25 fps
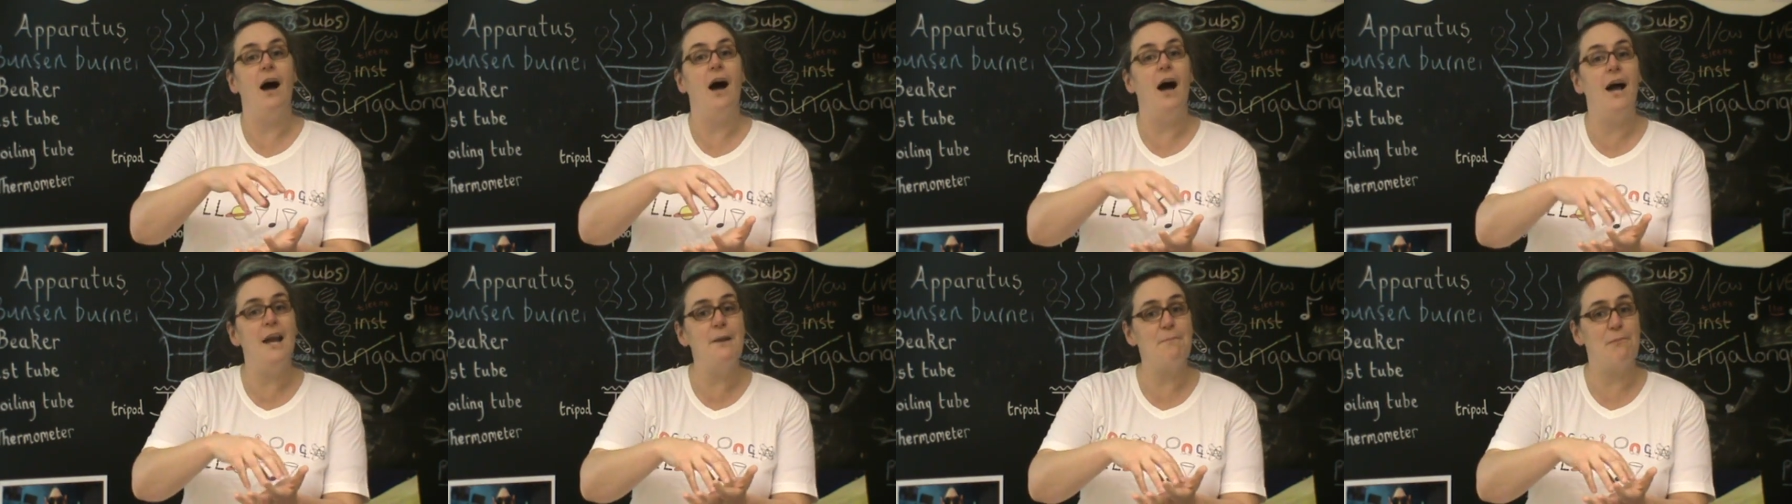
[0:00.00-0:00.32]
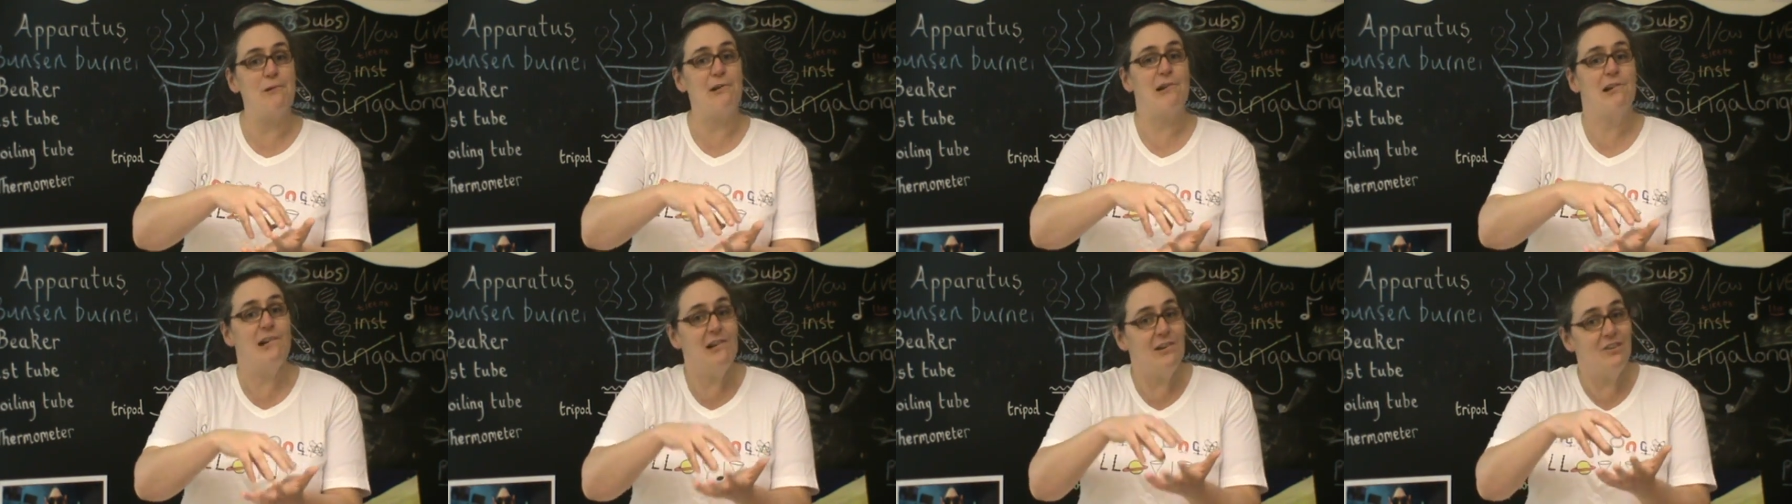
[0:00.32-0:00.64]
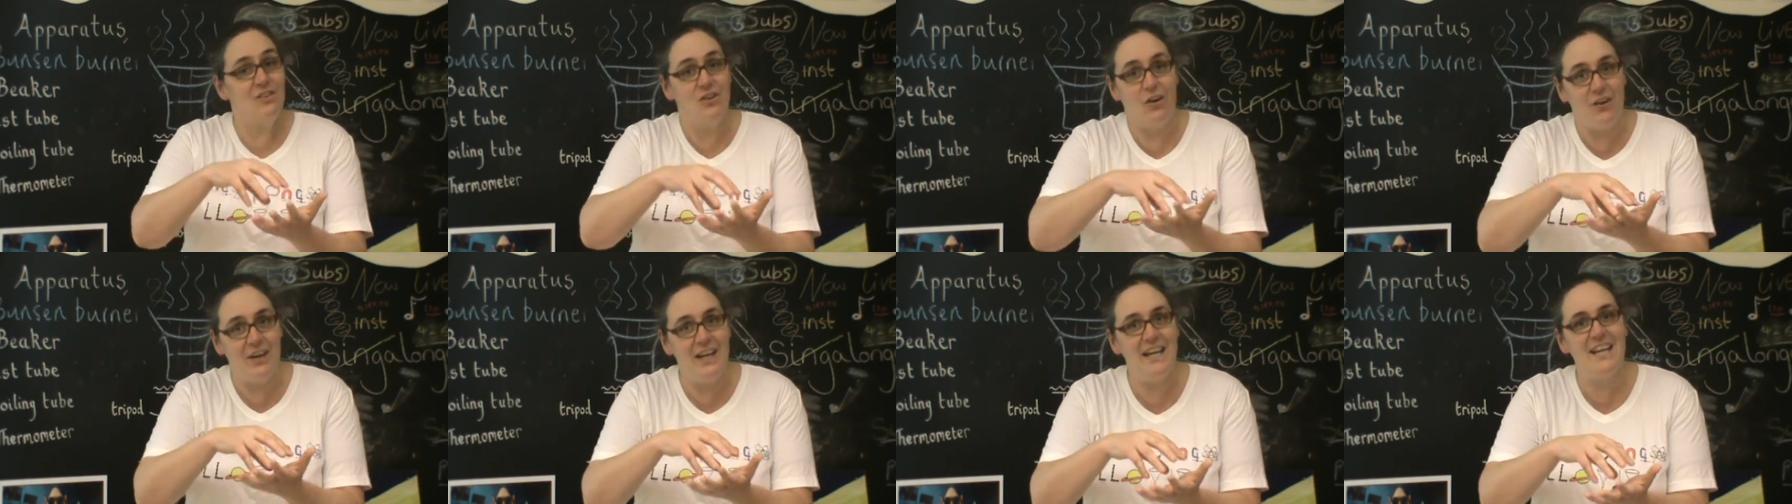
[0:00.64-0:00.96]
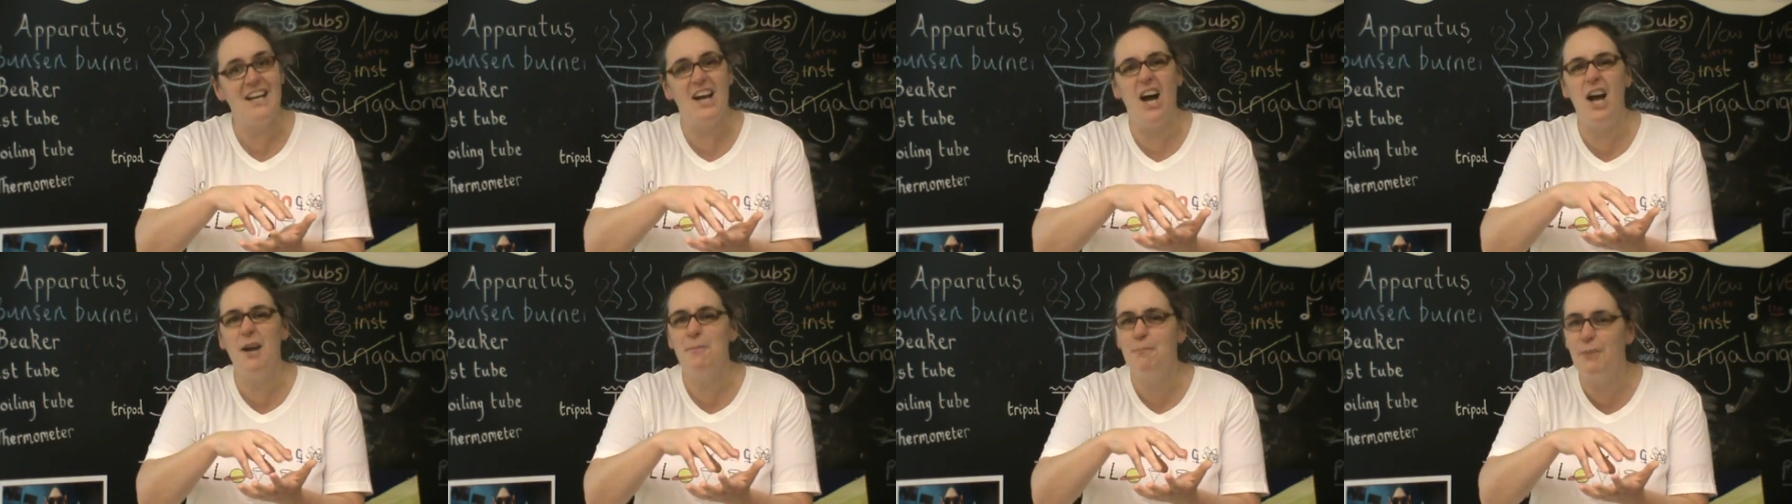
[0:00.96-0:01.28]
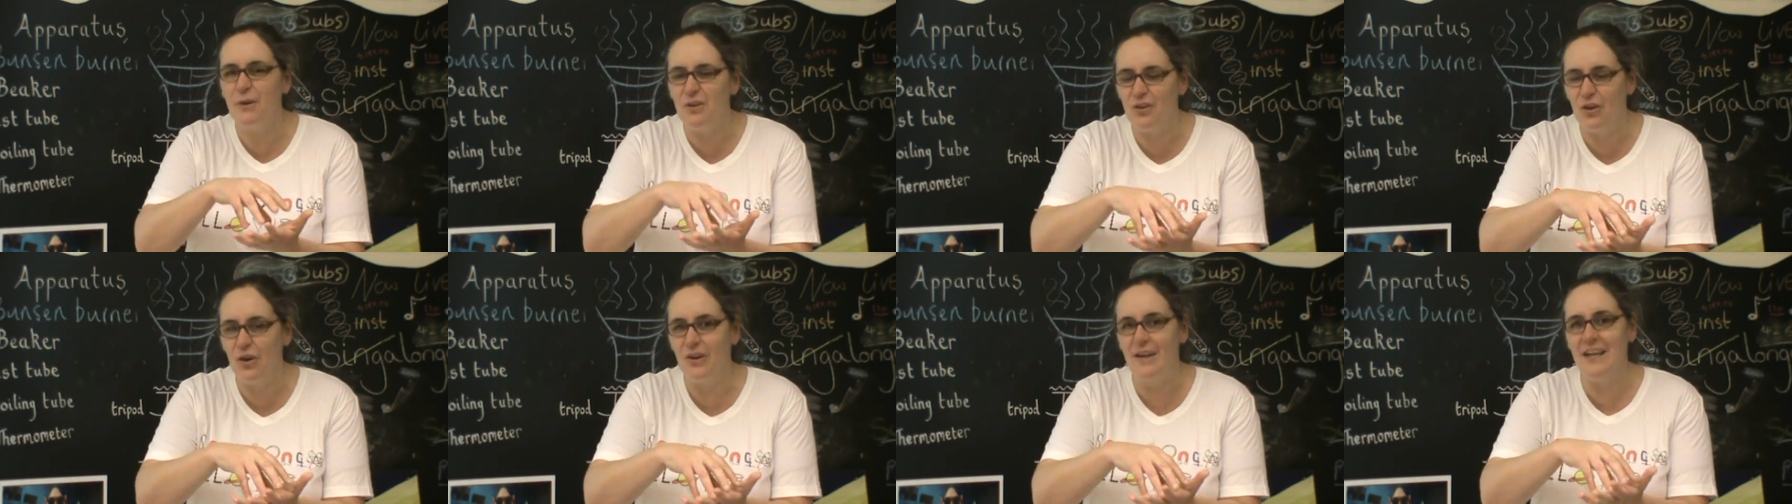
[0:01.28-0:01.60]

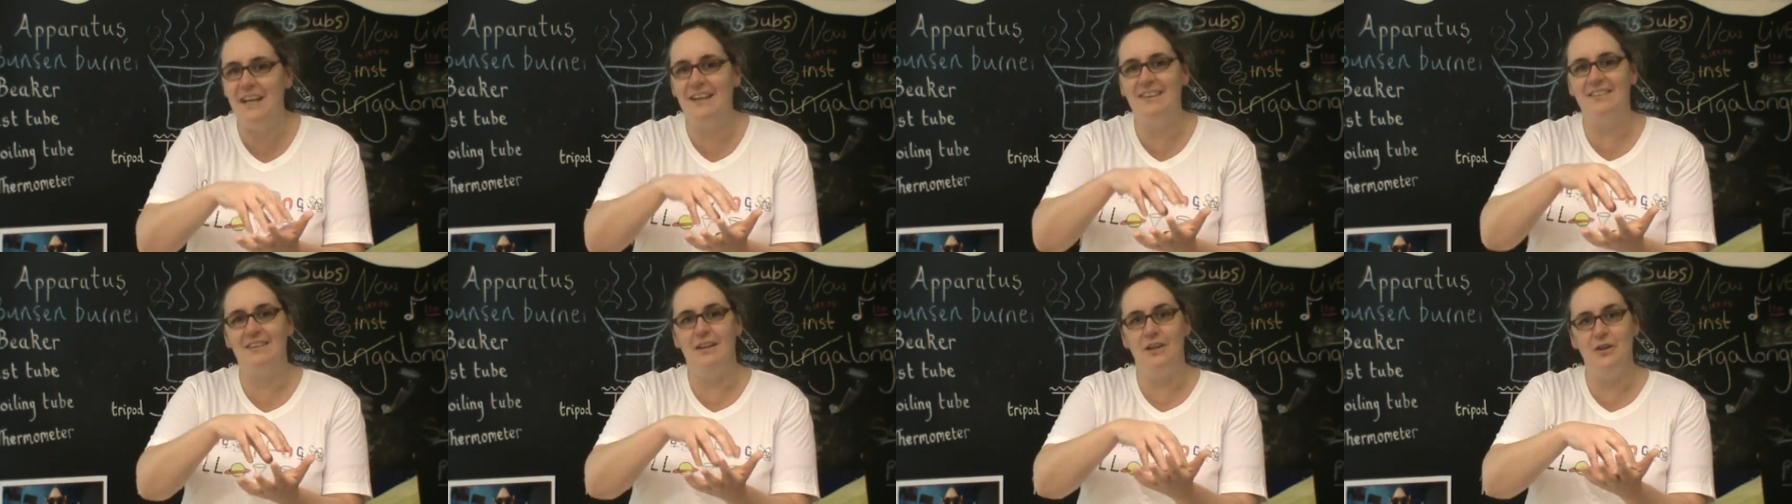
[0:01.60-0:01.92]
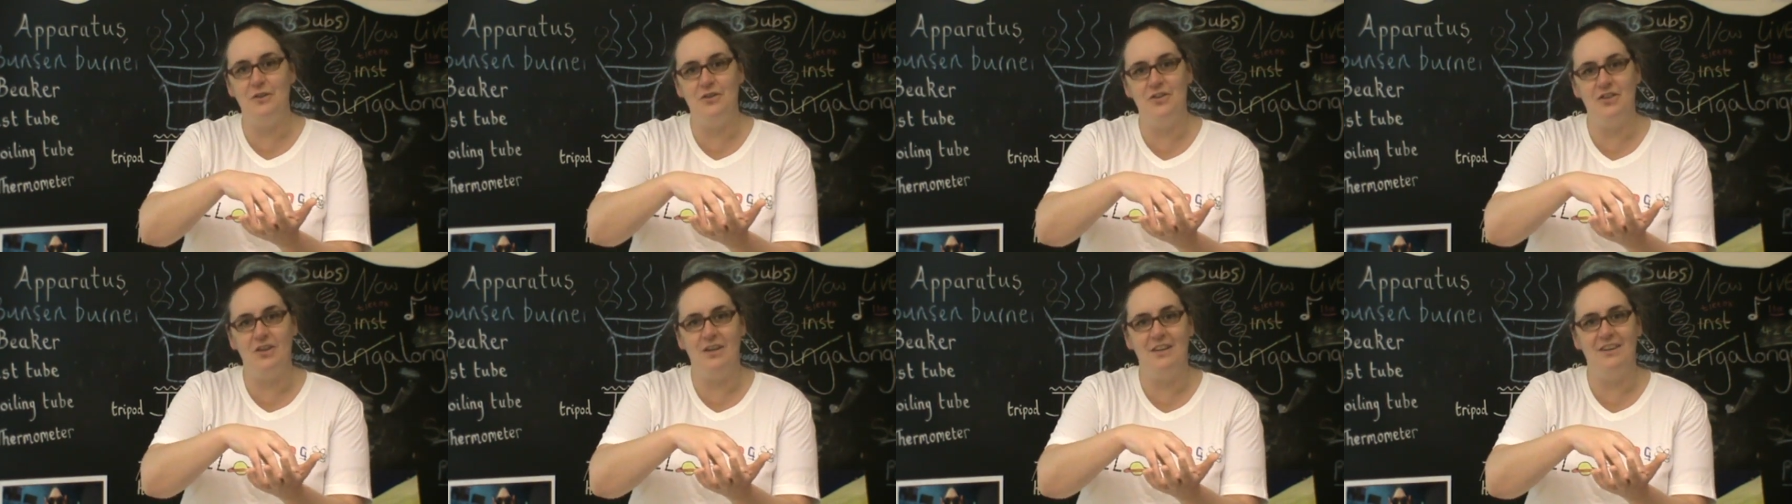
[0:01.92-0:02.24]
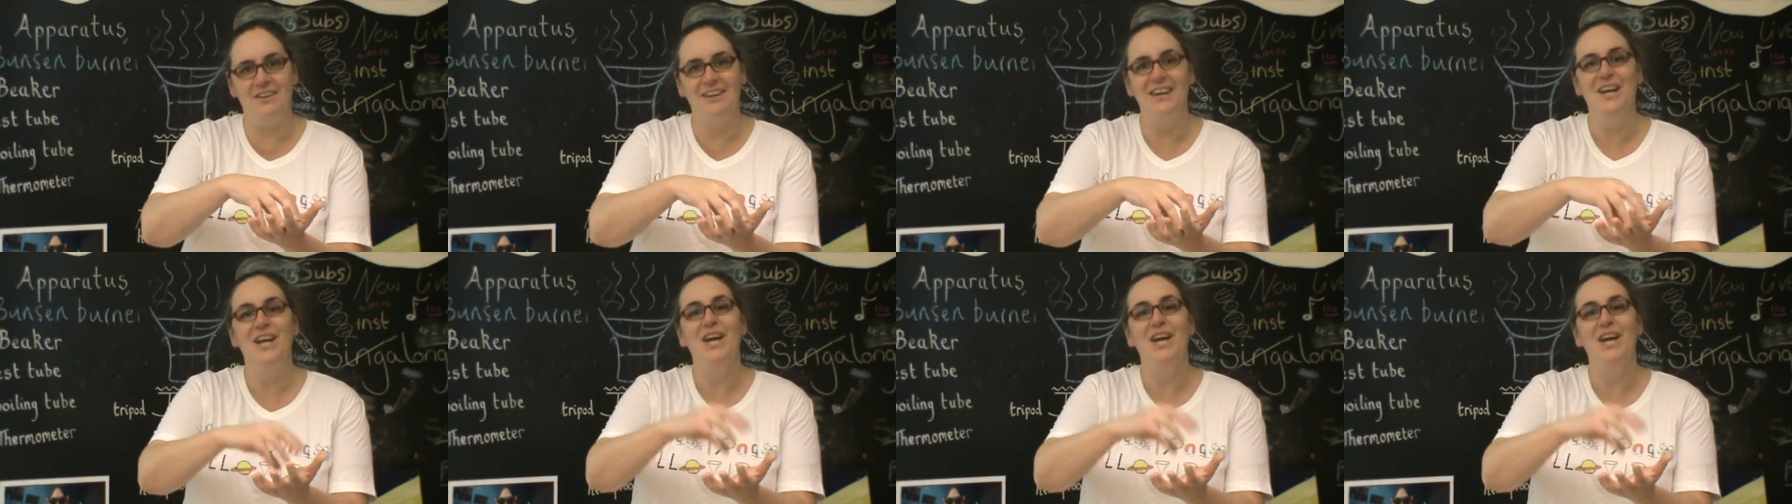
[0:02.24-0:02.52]
hypotonic solution,